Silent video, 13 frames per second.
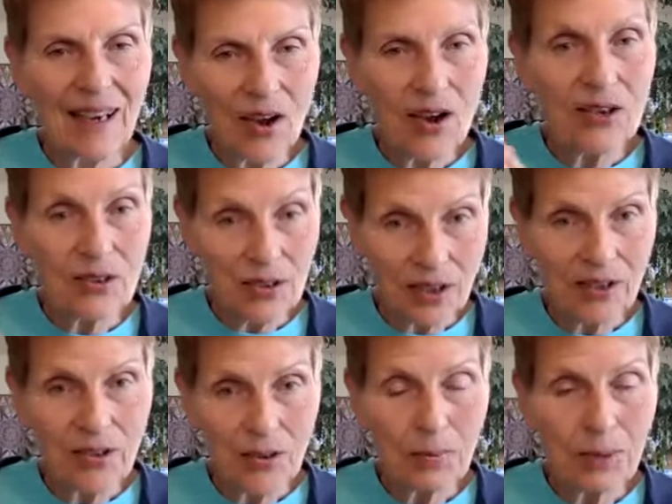on
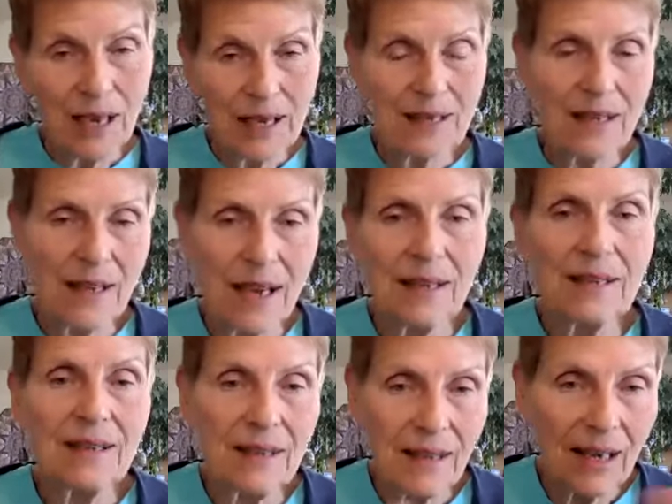your plants
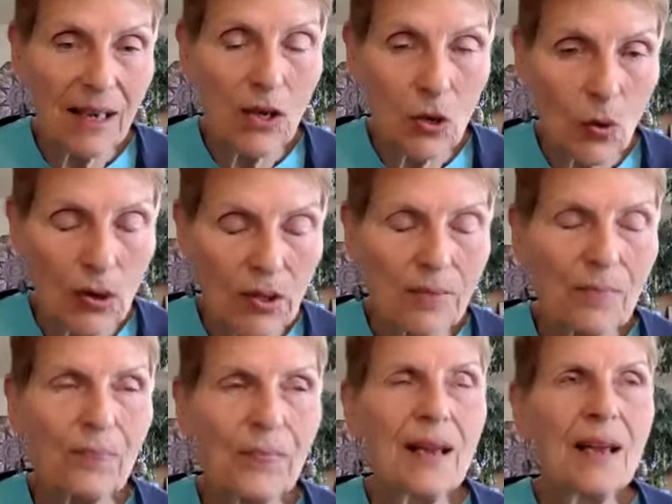indoors,
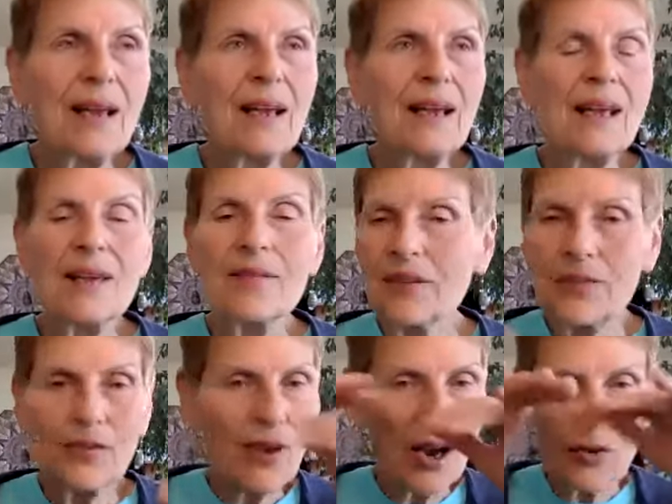even if
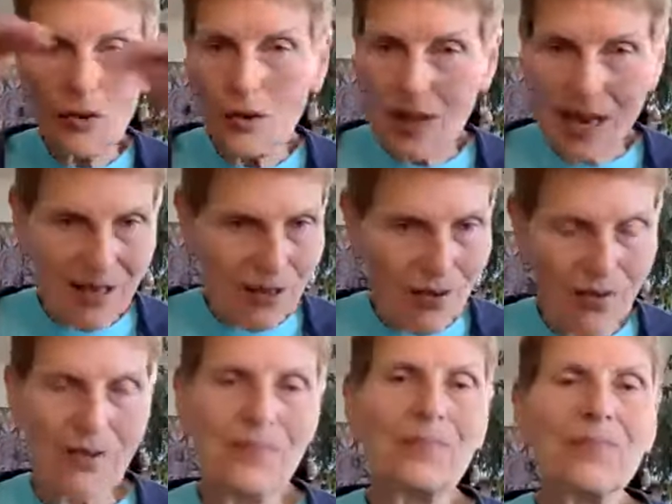you've got grow lights
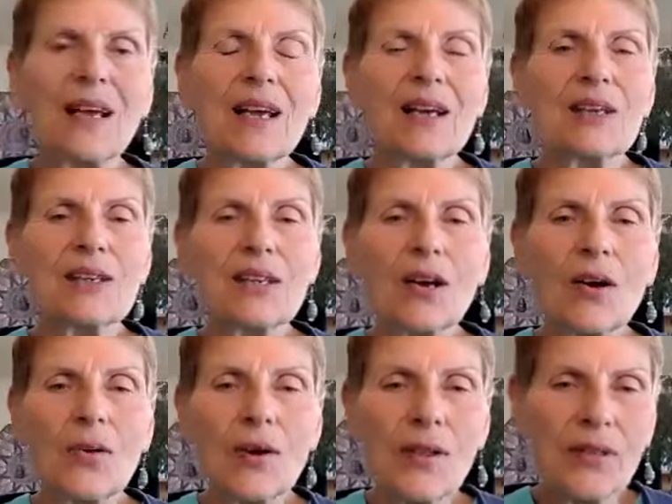over them.
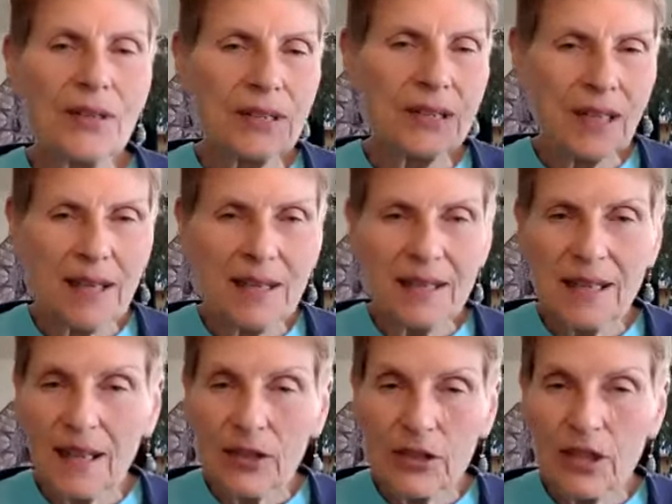So the sun's
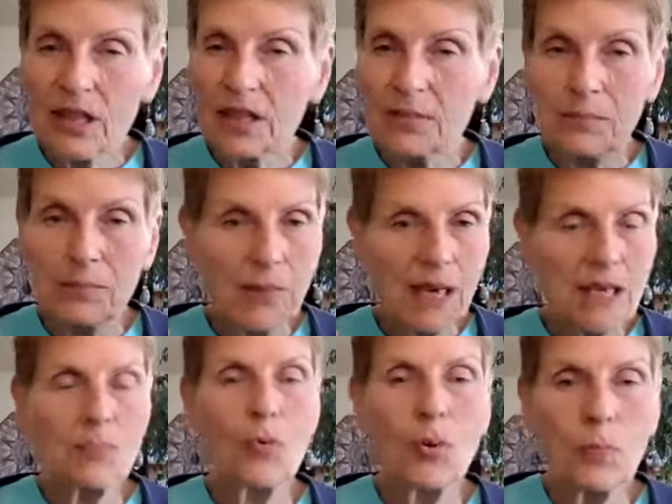energy is
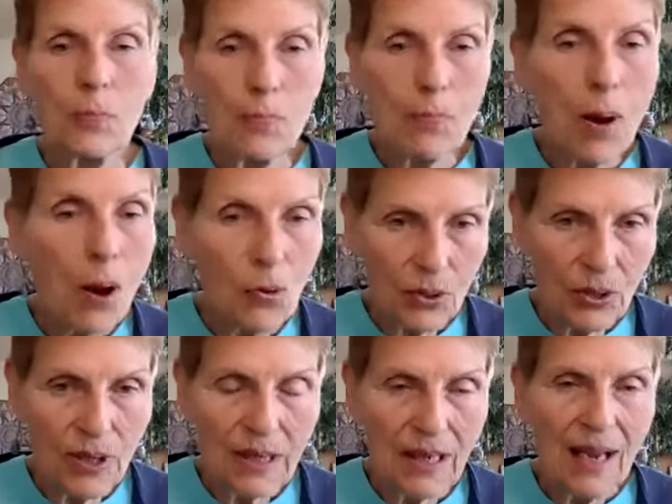much more
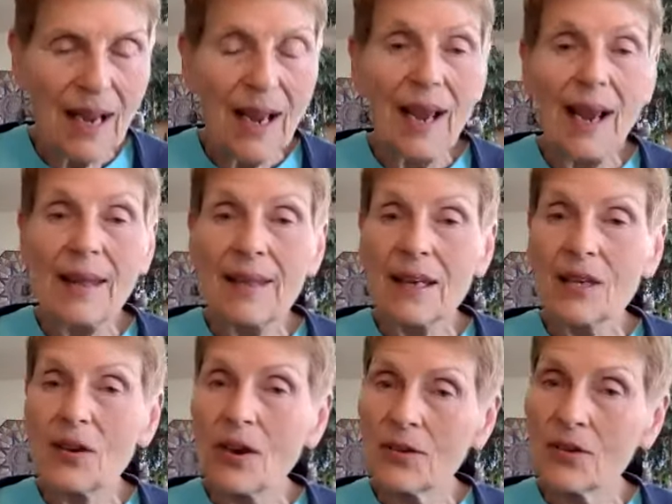potent. And then
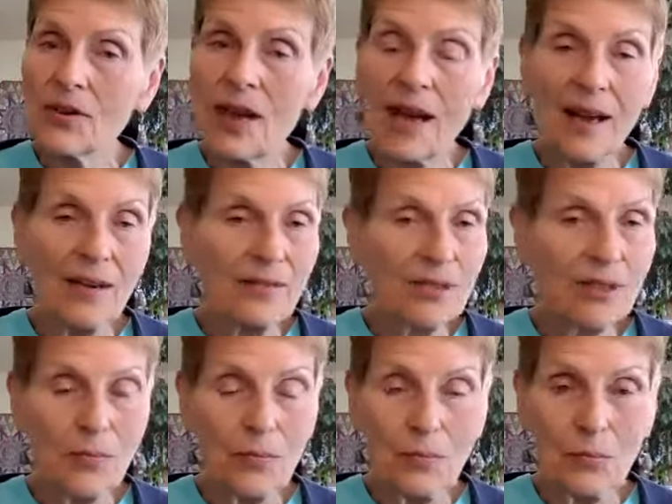you also have
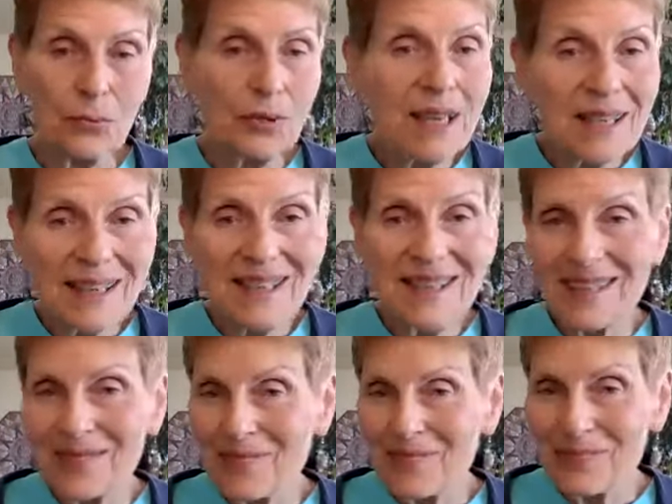some breezes
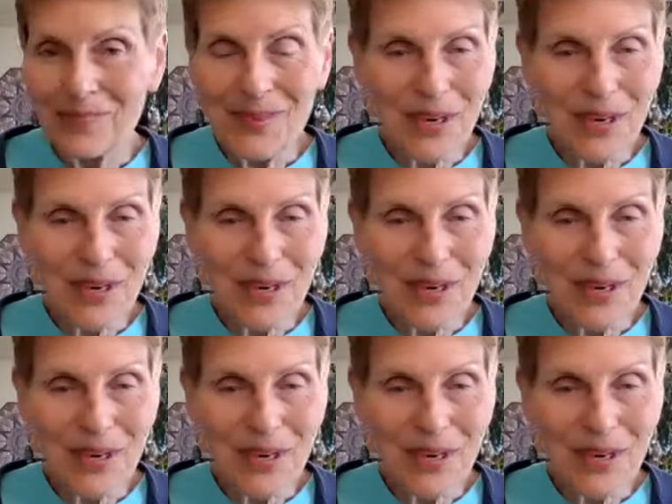and,